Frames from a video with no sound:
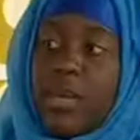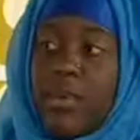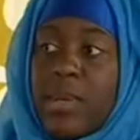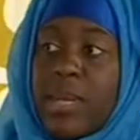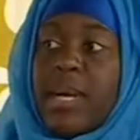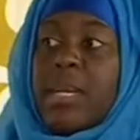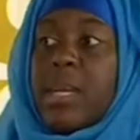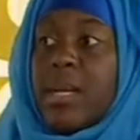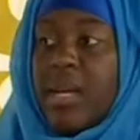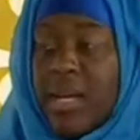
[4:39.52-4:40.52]
would say is
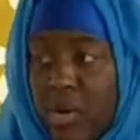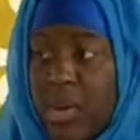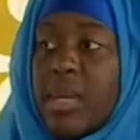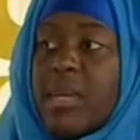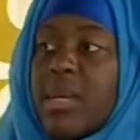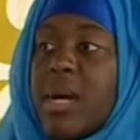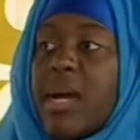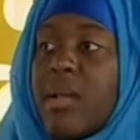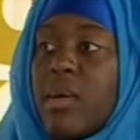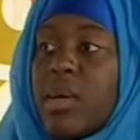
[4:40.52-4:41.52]
in increasing the
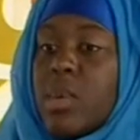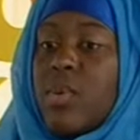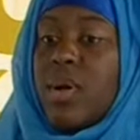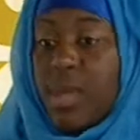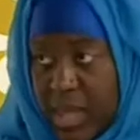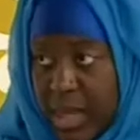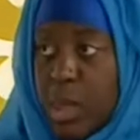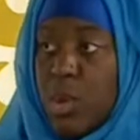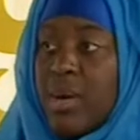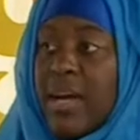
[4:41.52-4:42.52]
dialogue as well. Yes,
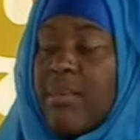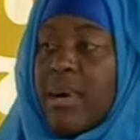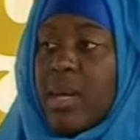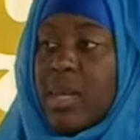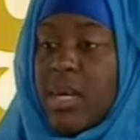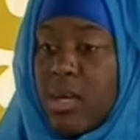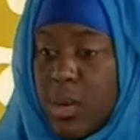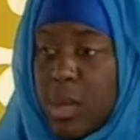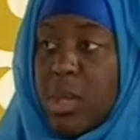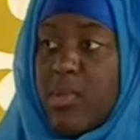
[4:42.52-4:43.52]
talking about it, not
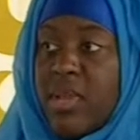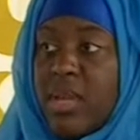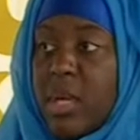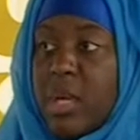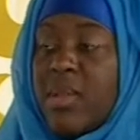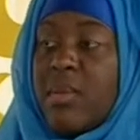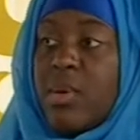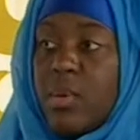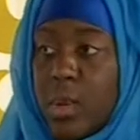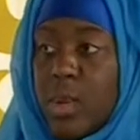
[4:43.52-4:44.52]
just within each other, but
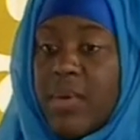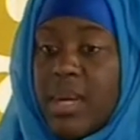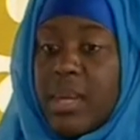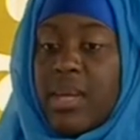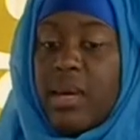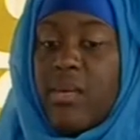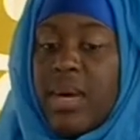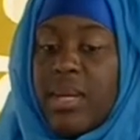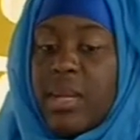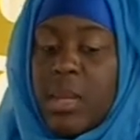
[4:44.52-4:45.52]
also raising that
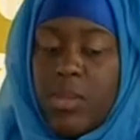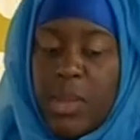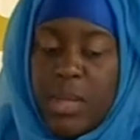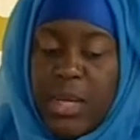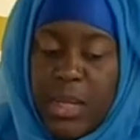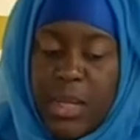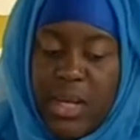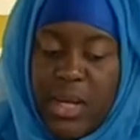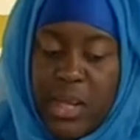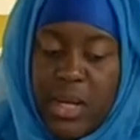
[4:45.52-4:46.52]
awareness. We should
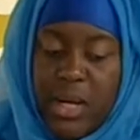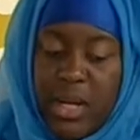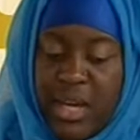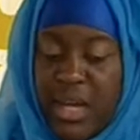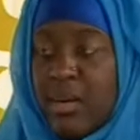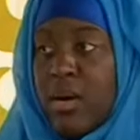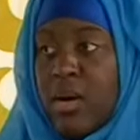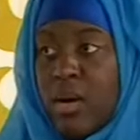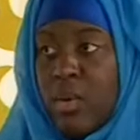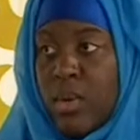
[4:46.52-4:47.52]
actually get
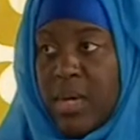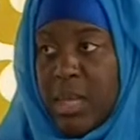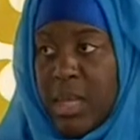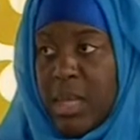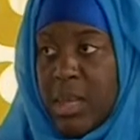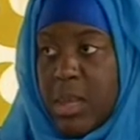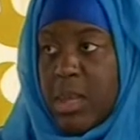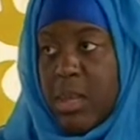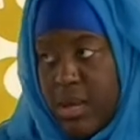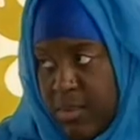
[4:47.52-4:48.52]
our organisations,
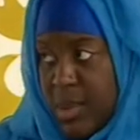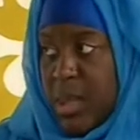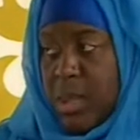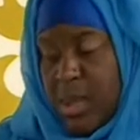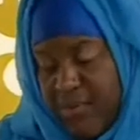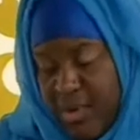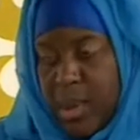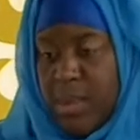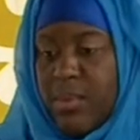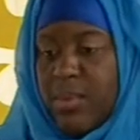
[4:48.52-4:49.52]
um, such as, for
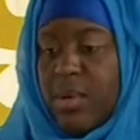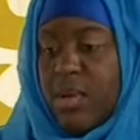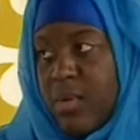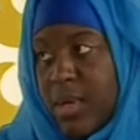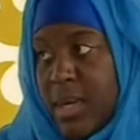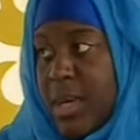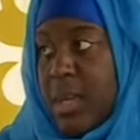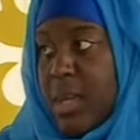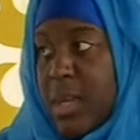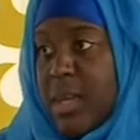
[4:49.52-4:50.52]
example, your
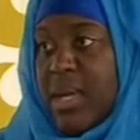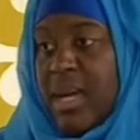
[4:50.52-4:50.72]
organisation that